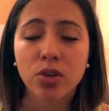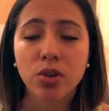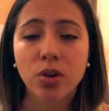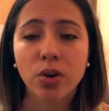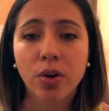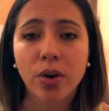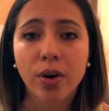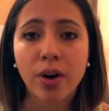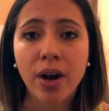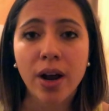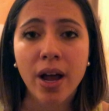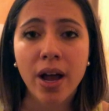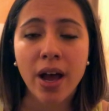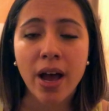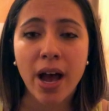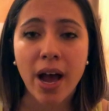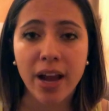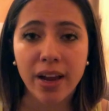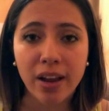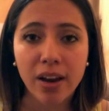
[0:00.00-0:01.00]
your
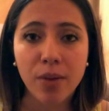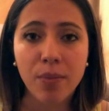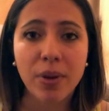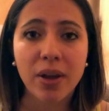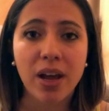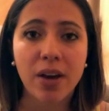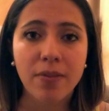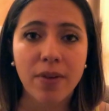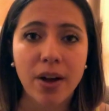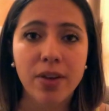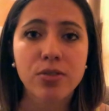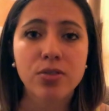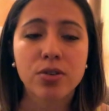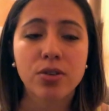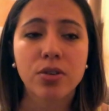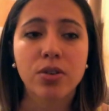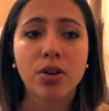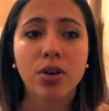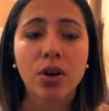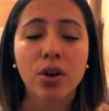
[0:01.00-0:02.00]
academic
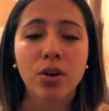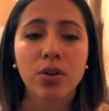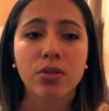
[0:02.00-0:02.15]
advisor.